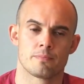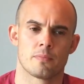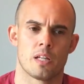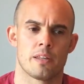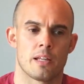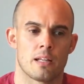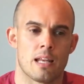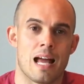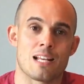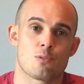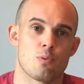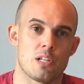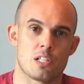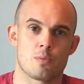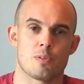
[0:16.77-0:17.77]
I think last
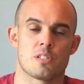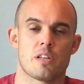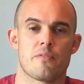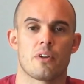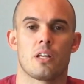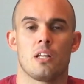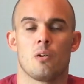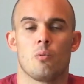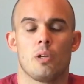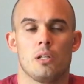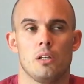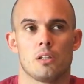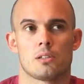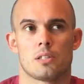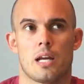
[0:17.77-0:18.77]
week specifically we
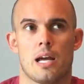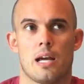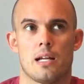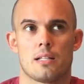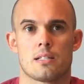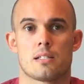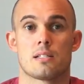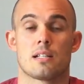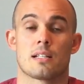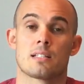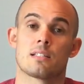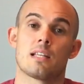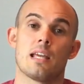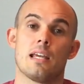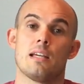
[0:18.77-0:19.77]
looked at
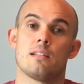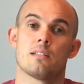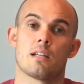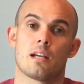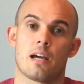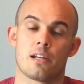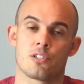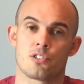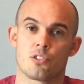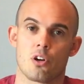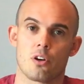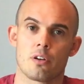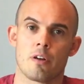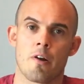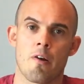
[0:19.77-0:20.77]
16 to kind of
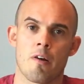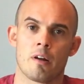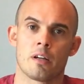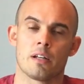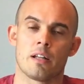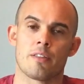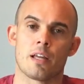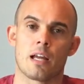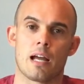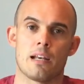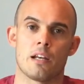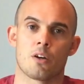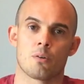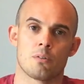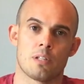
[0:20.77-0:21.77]
start, and I think I
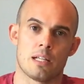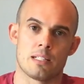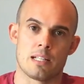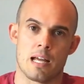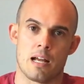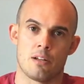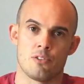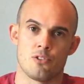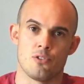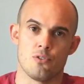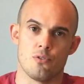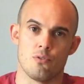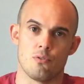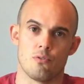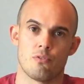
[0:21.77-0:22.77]
narrowed that down
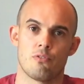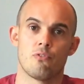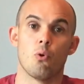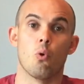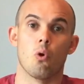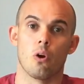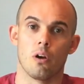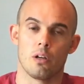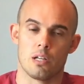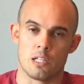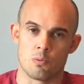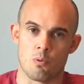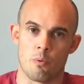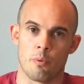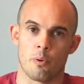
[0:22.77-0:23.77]
to 4
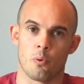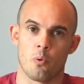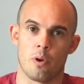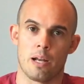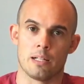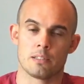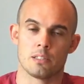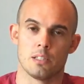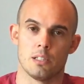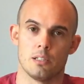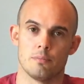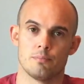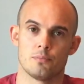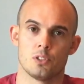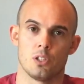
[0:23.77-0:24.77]
is what we were going out
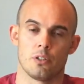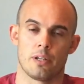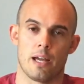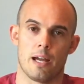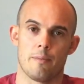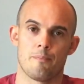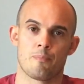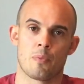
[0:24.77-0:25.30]
to look at.